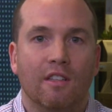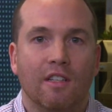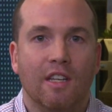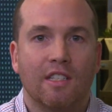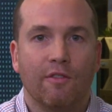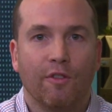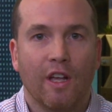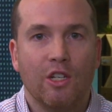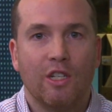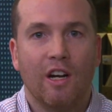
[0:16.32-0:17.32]

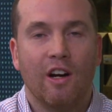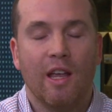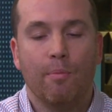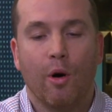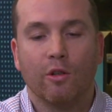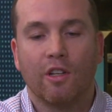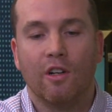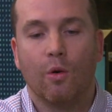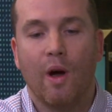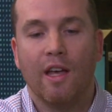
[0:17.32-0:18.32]
disinflationary impulse
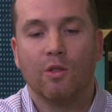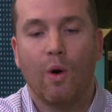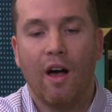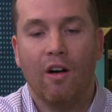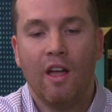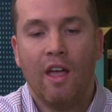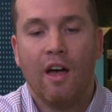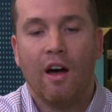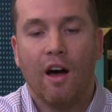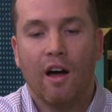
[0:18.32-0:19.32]
underway as well,
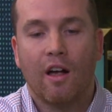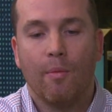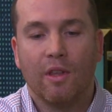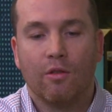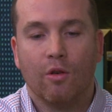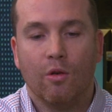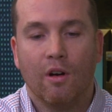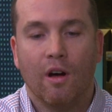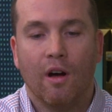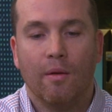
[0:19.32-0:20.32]
coming
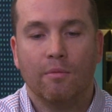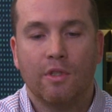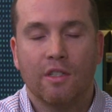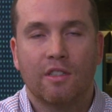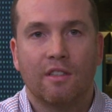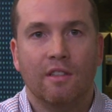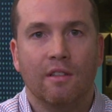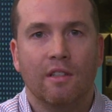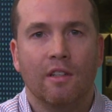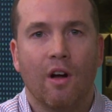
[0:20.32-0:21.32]
through just
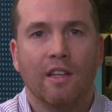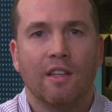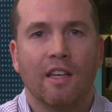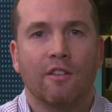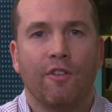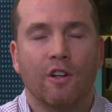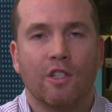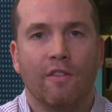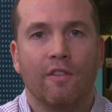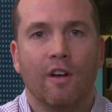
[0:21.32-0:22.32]
as a
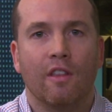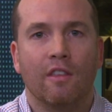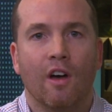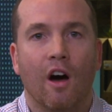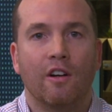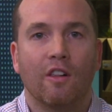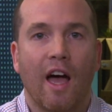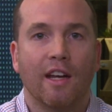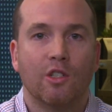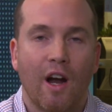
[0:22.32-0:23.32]
function of the
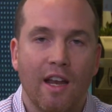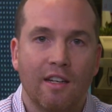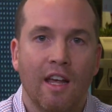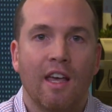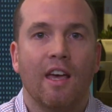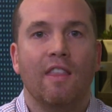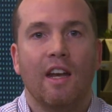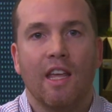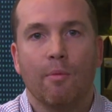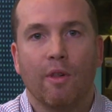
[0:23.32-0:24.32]
underlying trend, and
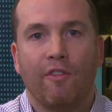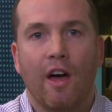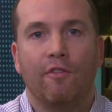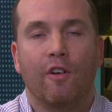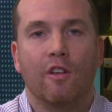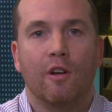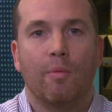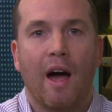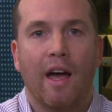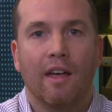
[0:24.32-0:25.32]
then amplified further
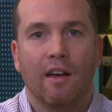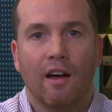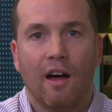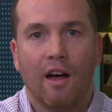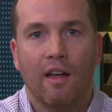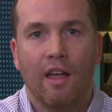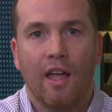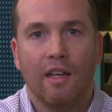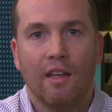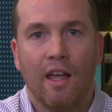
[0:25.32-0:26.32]
by
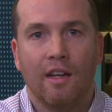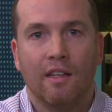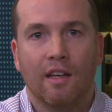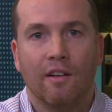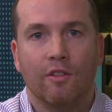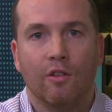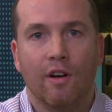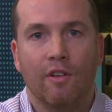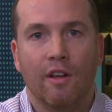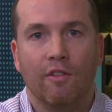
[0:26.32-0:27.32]
any kind of
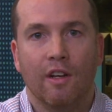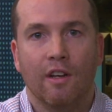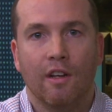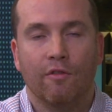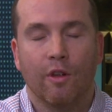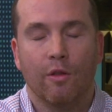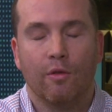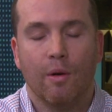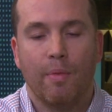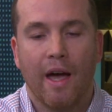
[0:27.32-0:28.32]
derivative and flow
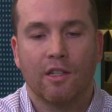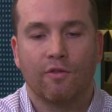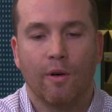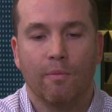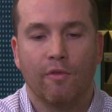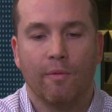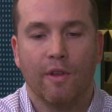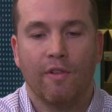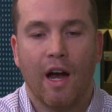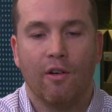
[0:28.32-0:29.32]
through impacts from
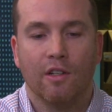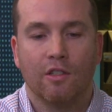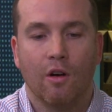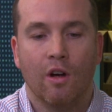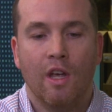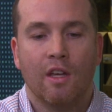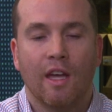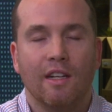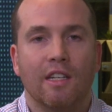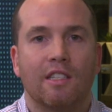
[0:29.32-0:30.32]
the virus. So
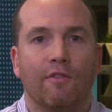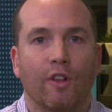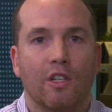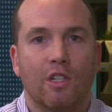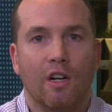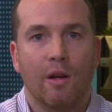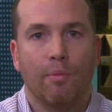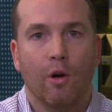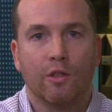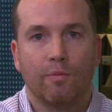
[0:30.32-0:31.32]
got a disinflationary
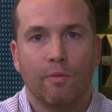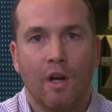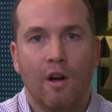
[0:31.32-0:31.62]
impulse